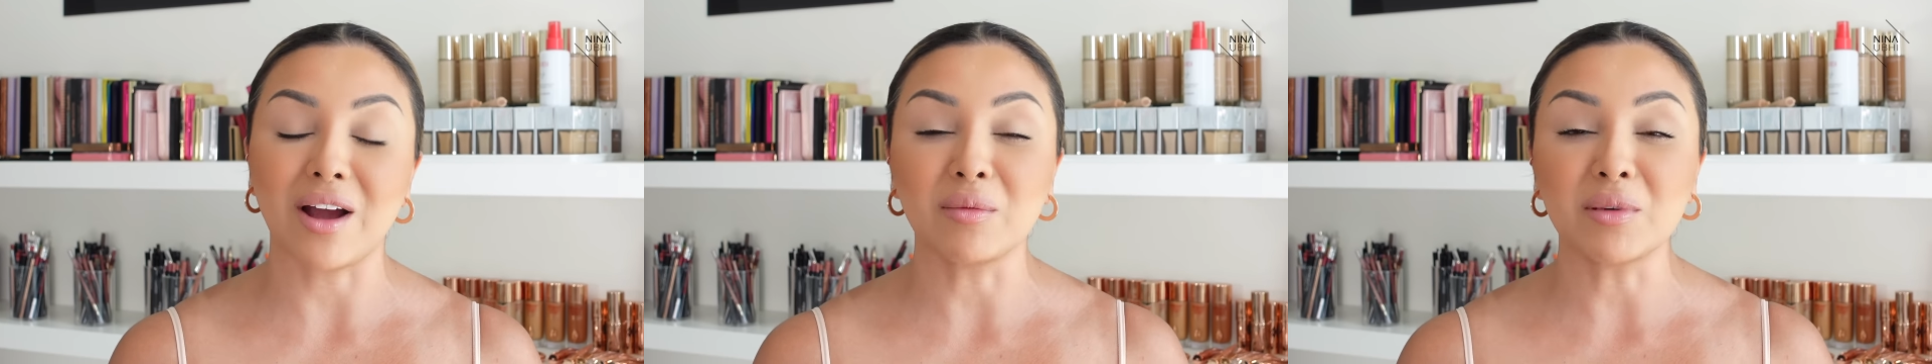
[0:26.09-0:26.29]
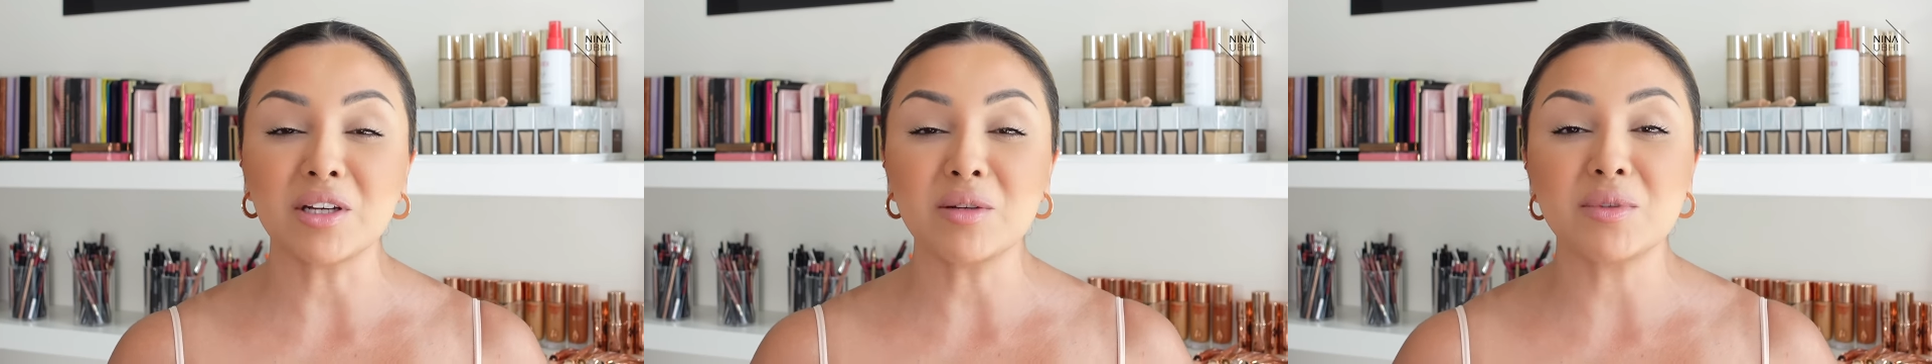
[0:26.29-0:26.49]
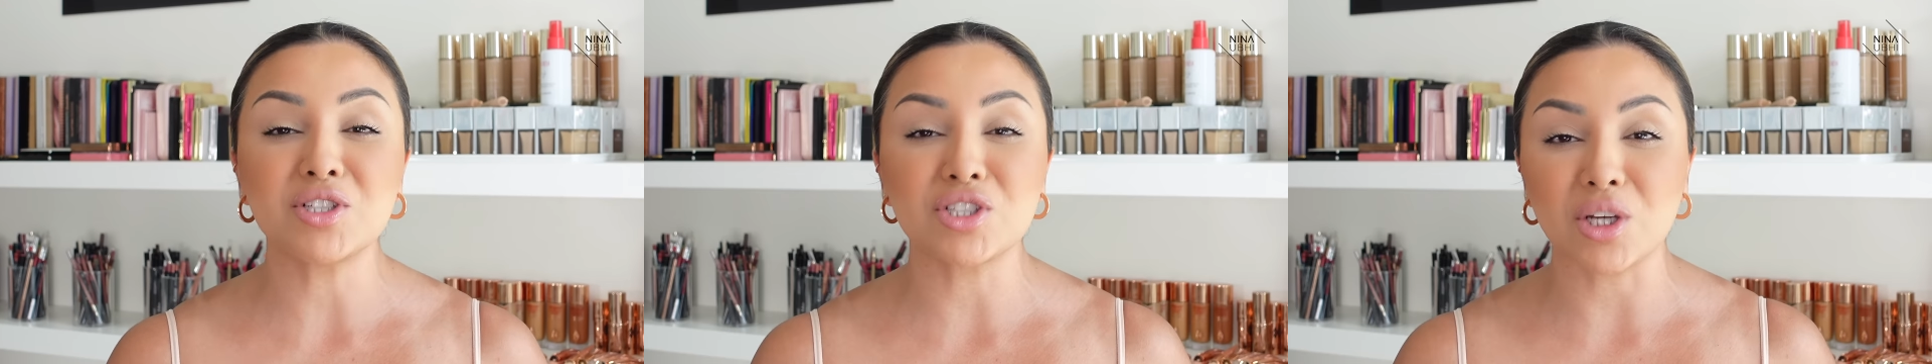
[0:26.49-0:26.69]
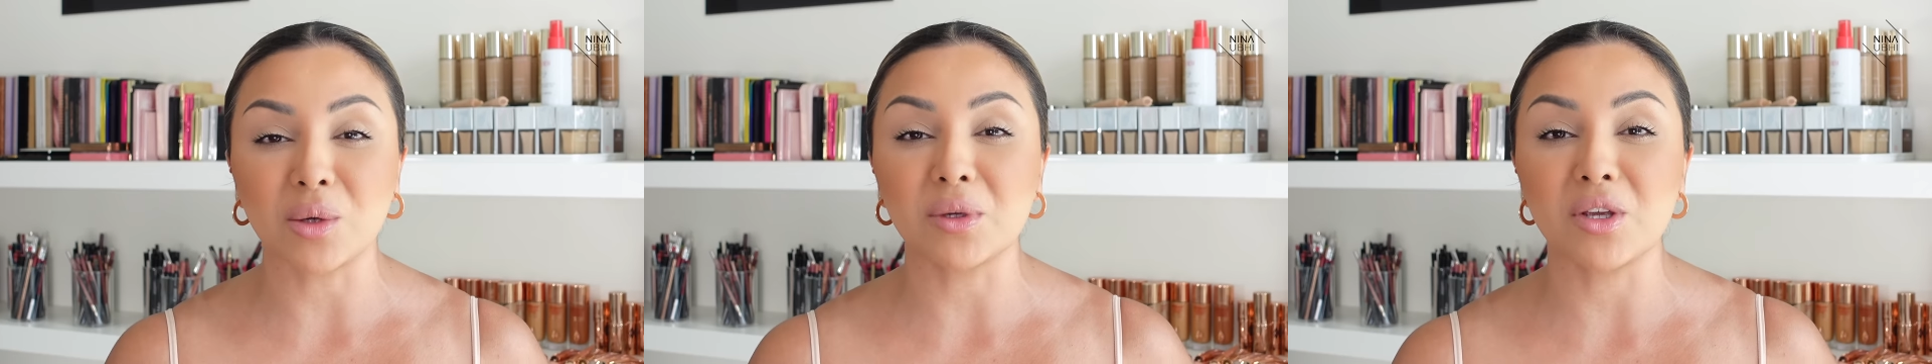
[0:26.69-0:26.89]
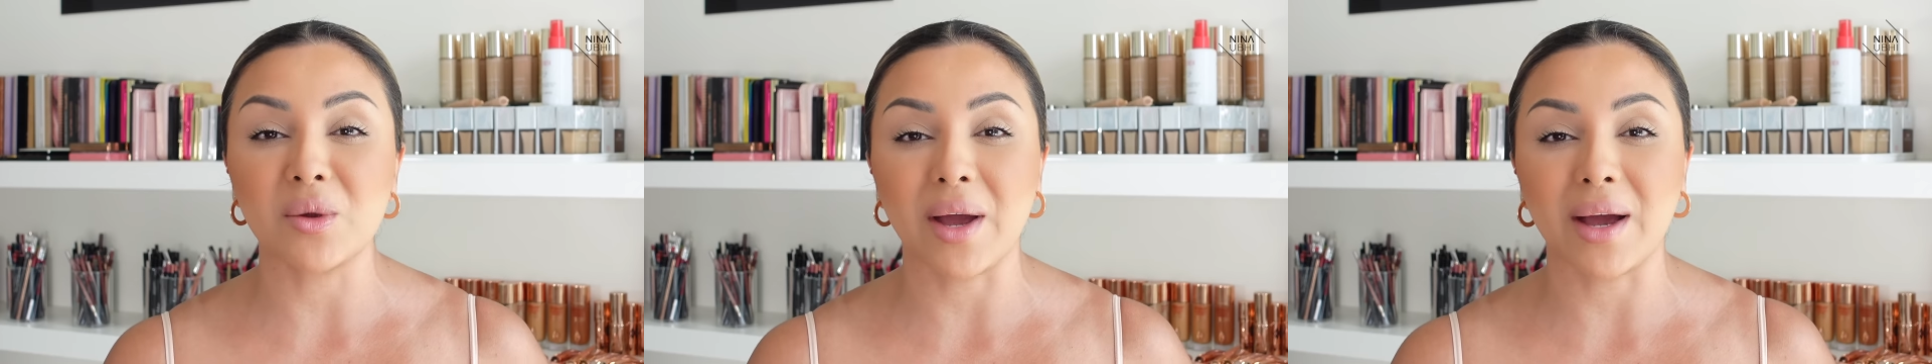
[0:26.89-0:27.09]
I'm going to be
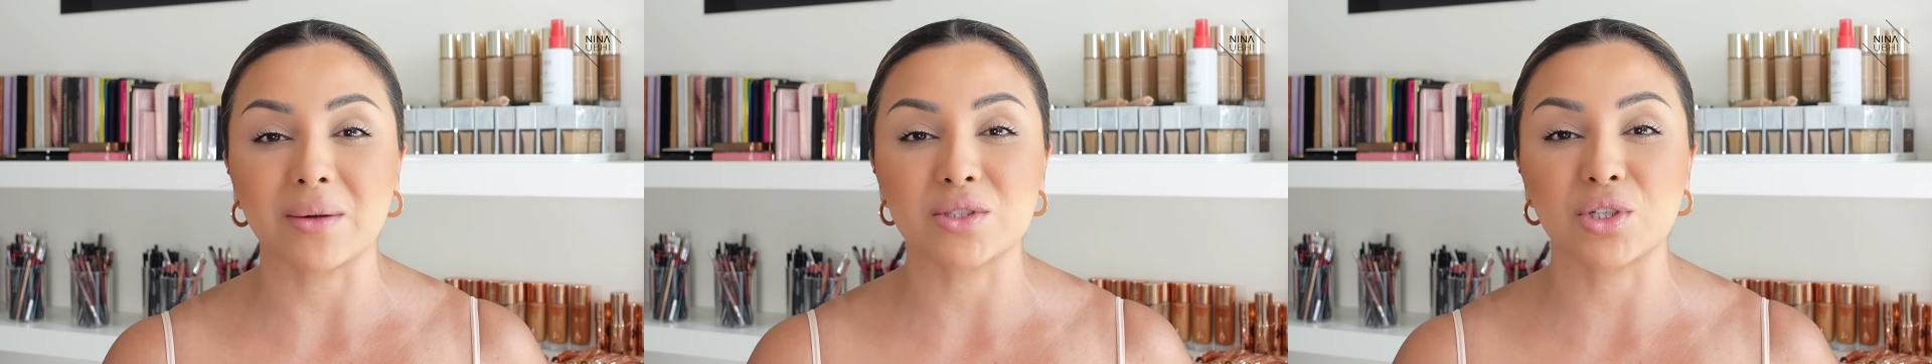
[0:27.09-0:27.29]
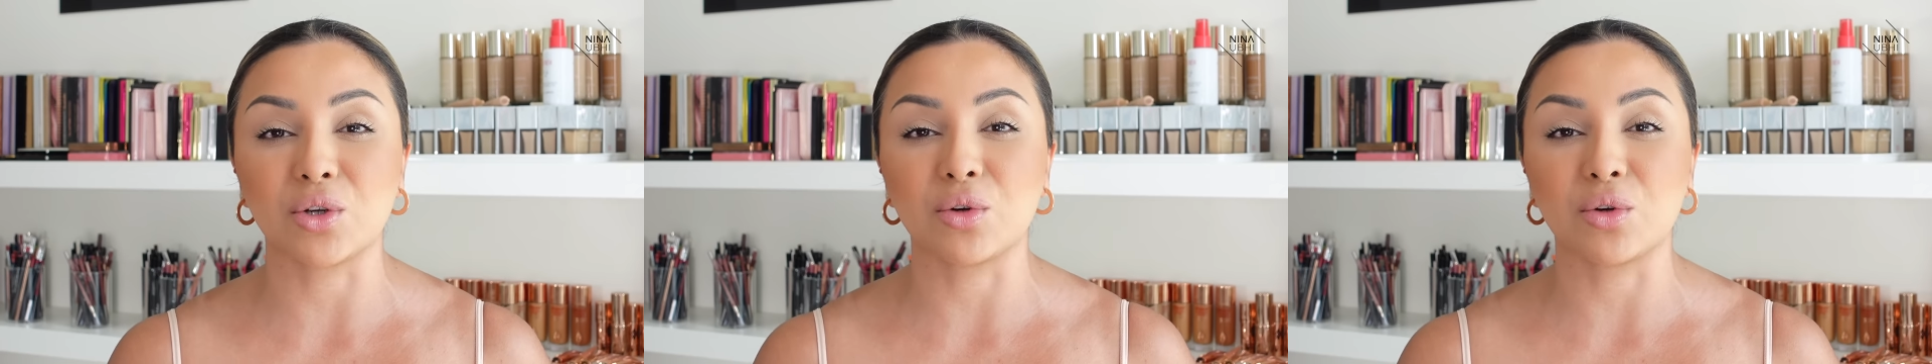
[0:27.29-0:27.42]
showing you how to